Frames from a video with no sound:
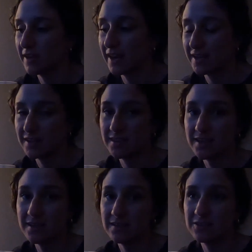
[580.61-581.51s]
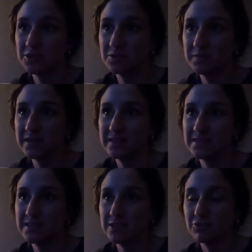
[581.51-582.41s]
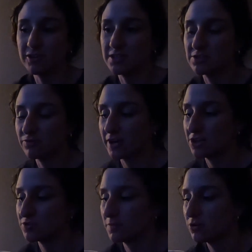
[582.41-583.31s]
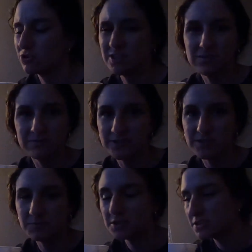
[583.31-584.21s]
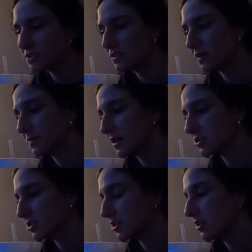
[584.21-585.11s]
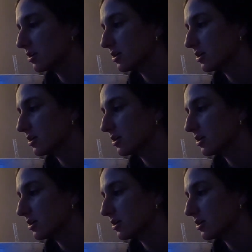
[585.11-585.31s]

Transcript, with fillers: anything, a little bit decreased range of motion for some reason. I'm not sure.